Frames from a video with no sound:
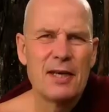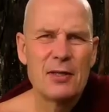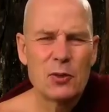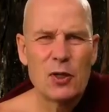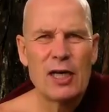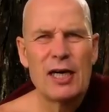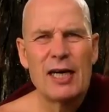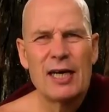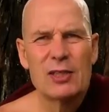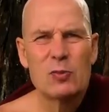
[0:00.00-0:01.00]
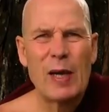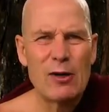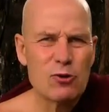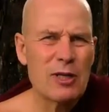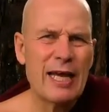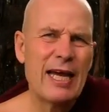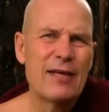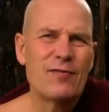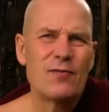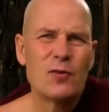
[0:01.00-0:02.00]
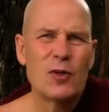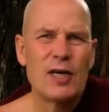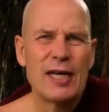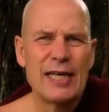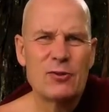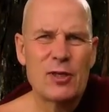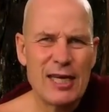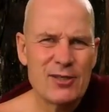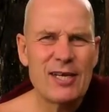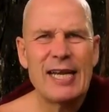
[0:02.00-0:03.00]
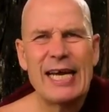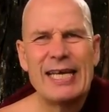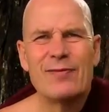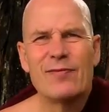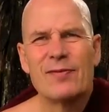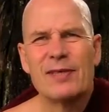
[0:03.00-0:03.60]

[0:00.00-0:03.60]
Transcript: your spouse life, your education life,